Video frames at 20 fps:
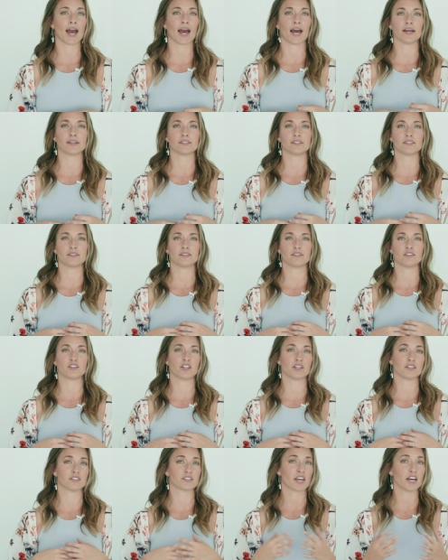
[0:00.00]
as
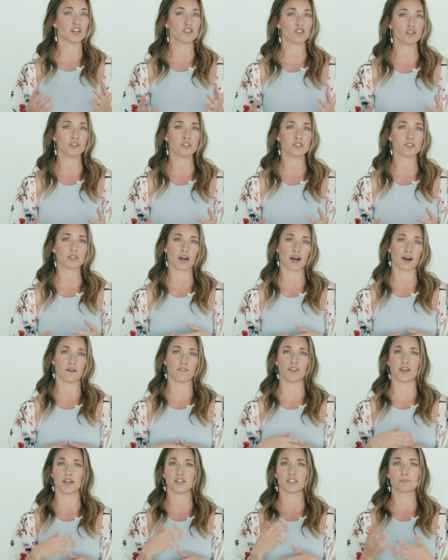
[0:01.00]
the schedules
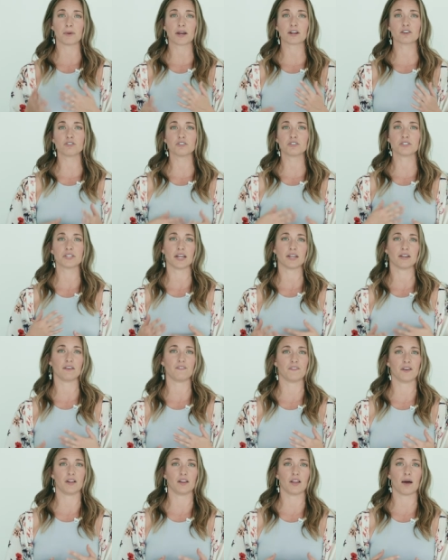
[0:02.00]
of the inspectors tend to
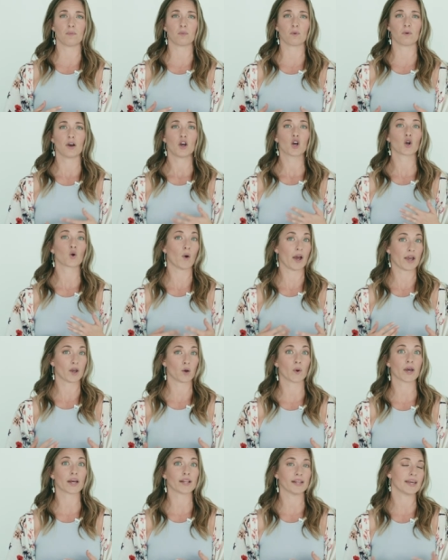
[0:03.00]
fill up quite
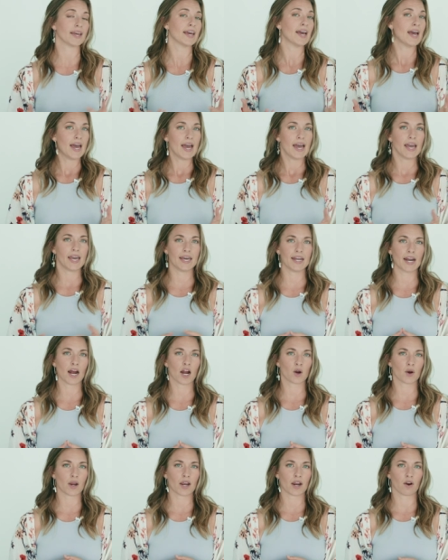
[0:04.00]
quickly in
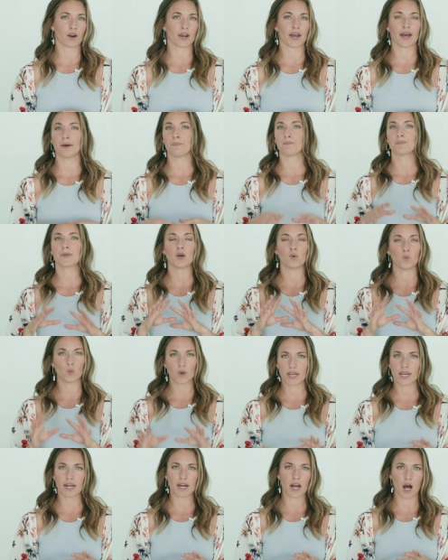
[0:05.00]
our area and
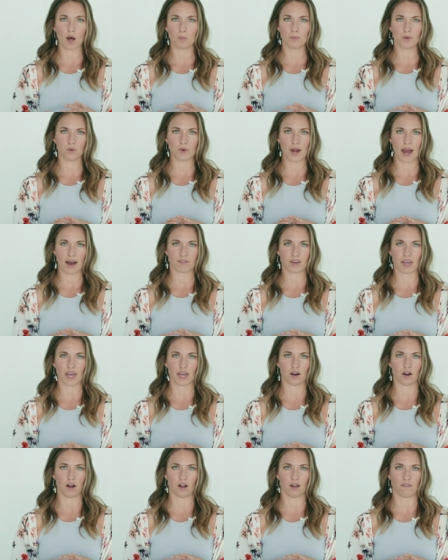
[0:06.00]
we can help you
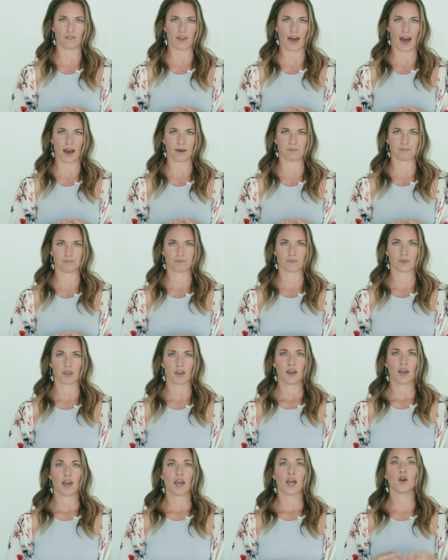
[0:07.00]
navigate all of that.
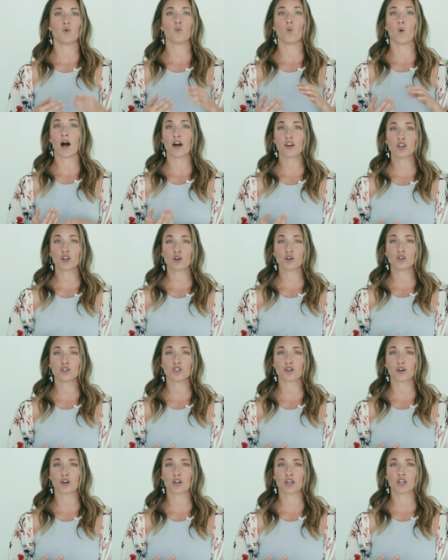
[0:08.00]
And while you're
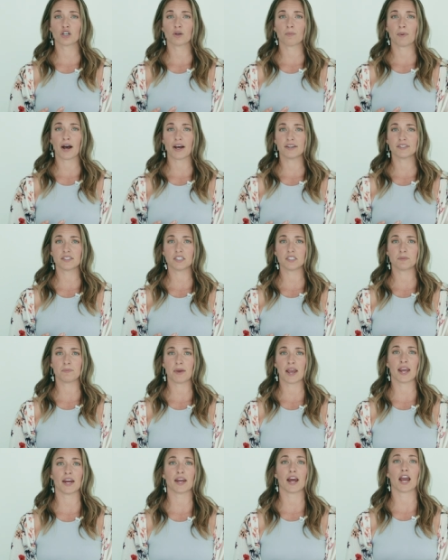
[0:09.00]
ensuring your deposit is
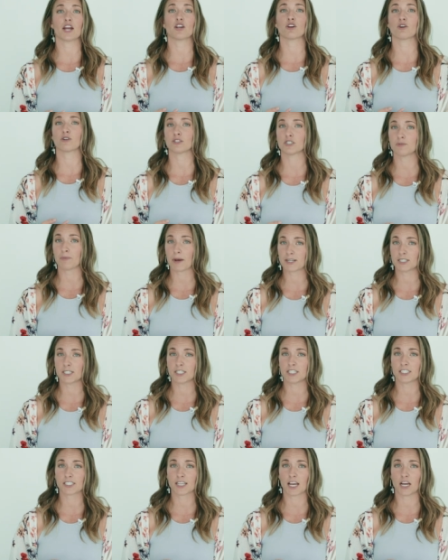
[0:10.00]
made and your
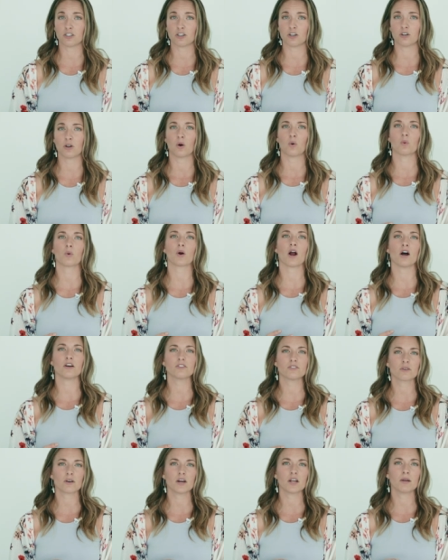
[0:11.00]
inspection is scheduled, we're
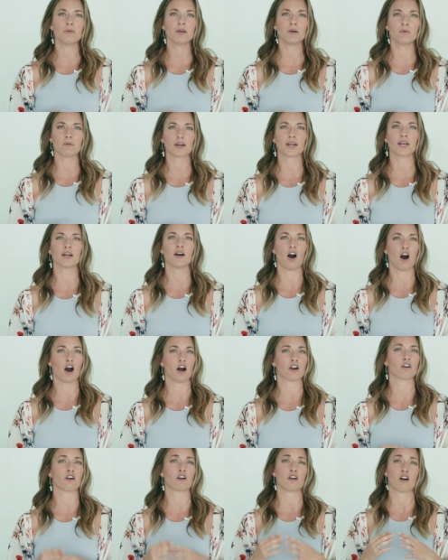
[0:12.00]
also gonna be working
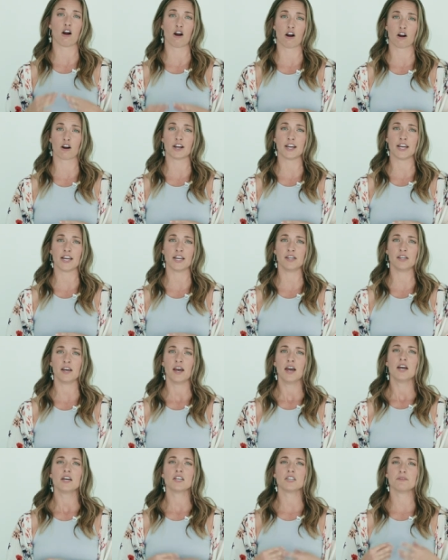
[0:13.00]
hard on our end
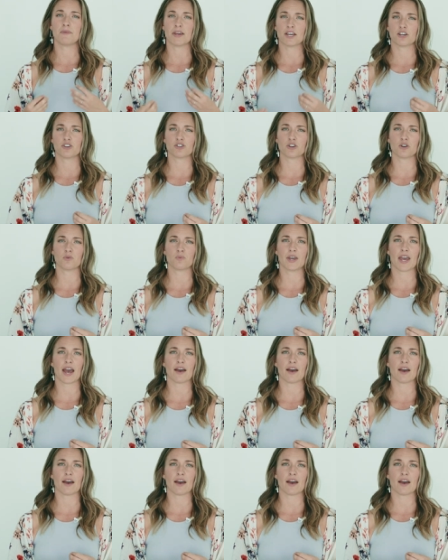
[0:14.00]
to make sure we